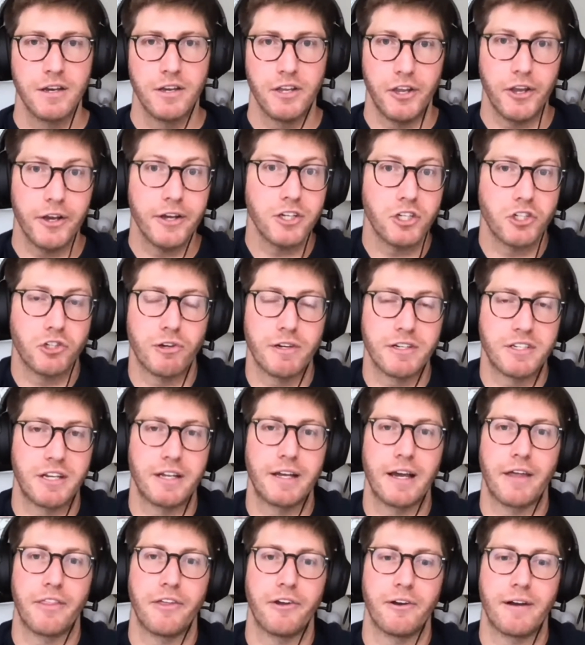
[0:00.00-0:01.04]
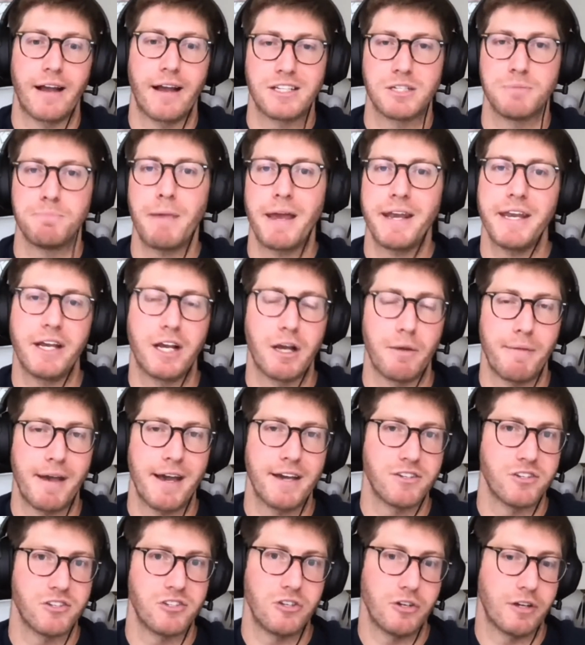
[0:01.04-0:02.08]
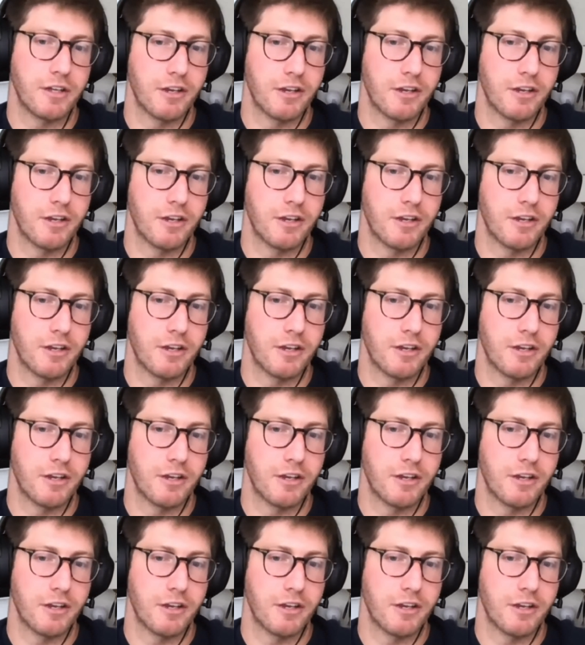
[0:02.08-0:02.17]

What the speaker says: You can string together as many commands as you